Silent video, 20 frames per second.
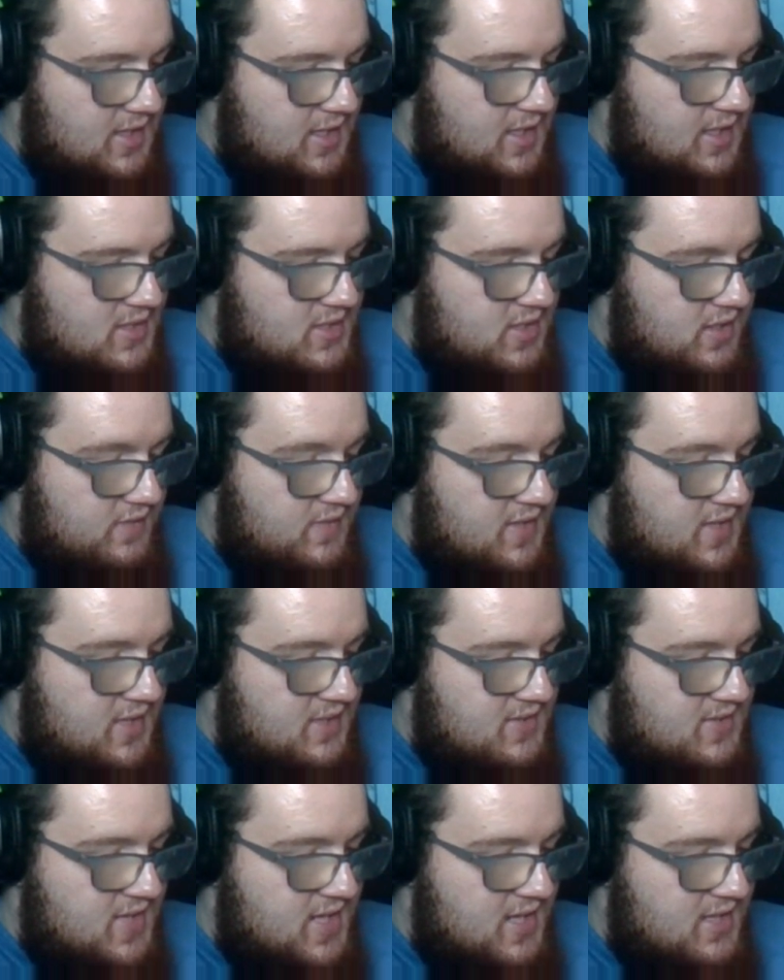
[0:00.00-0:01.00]
Until the
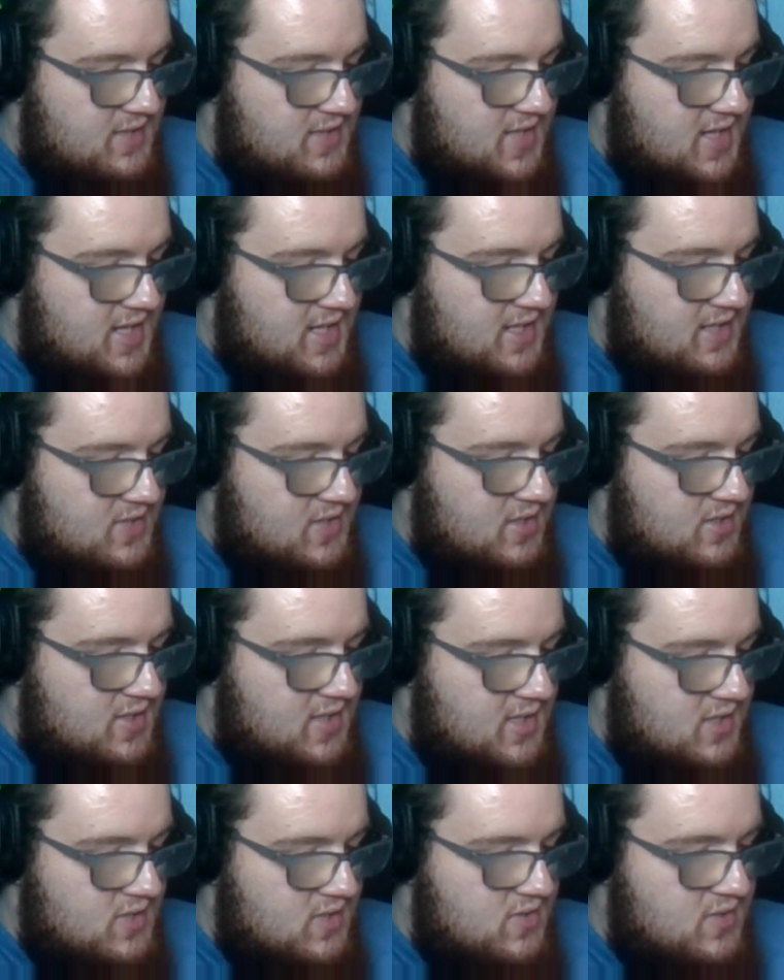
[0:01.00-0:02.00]
exact date is
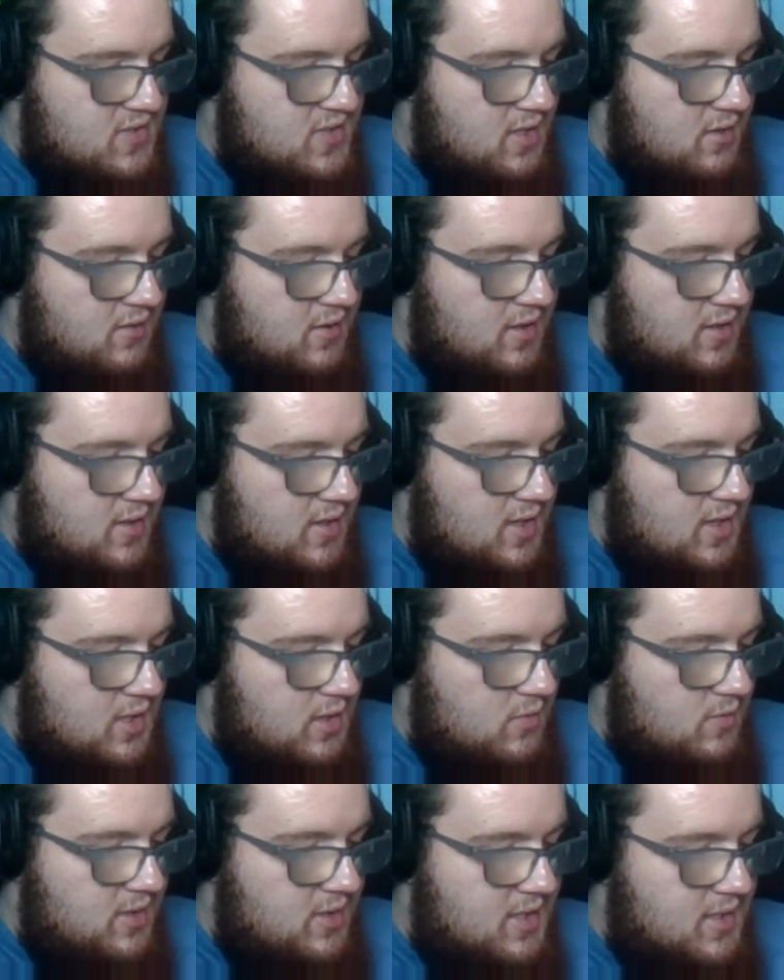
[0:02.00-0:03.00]
unnecessary,
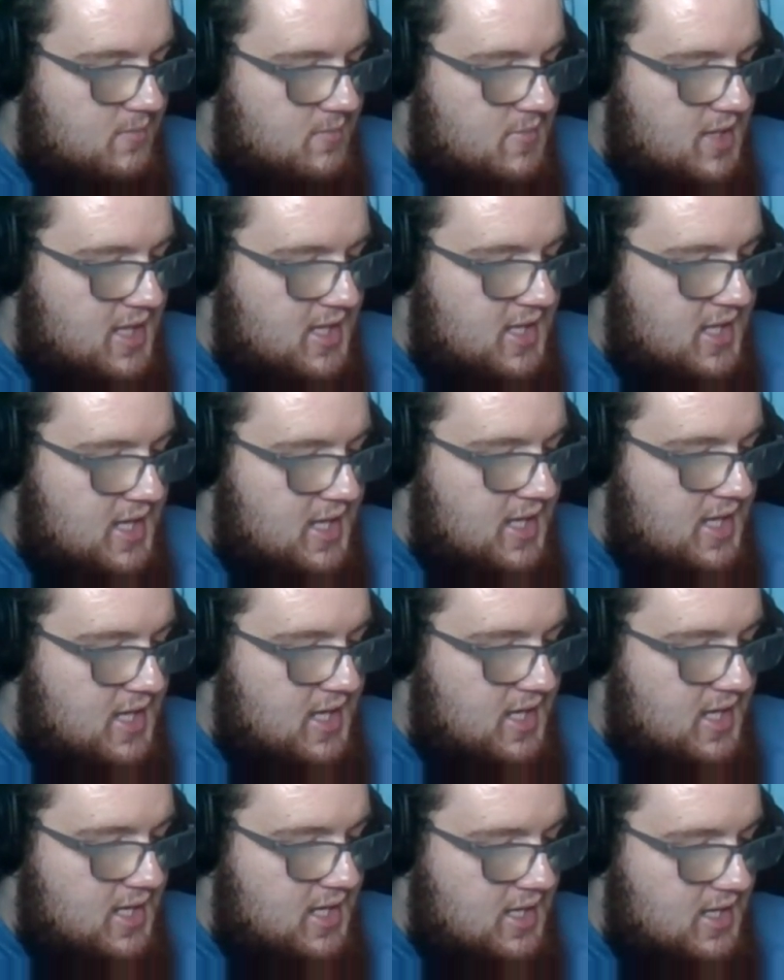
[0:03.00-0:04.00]
we can make
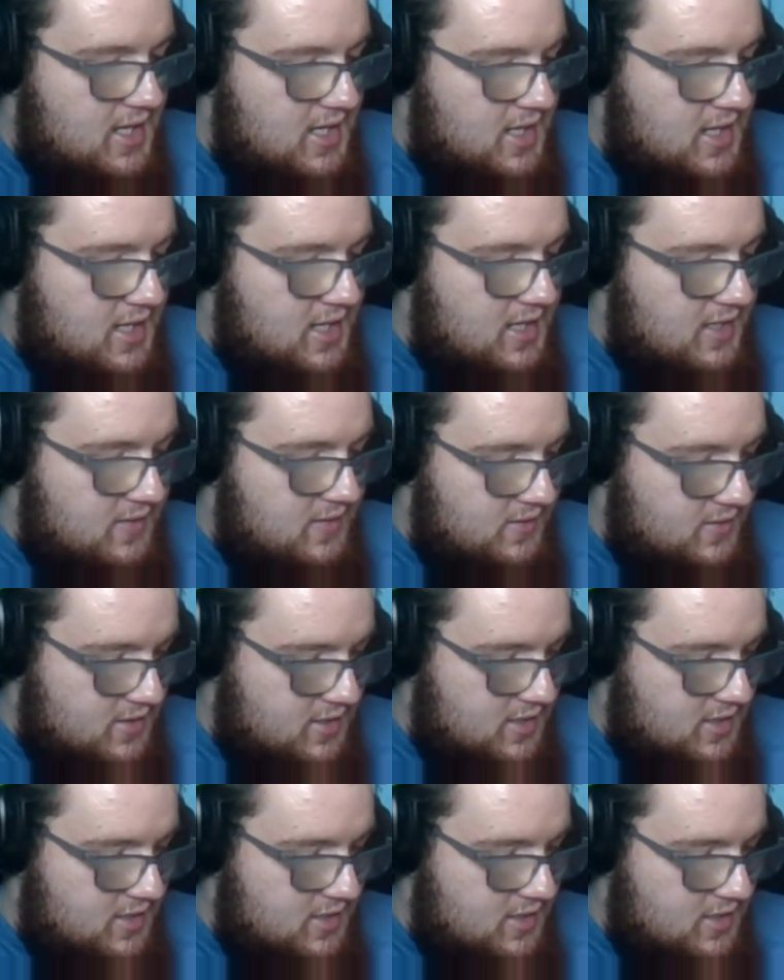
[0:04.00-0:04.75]
a uh,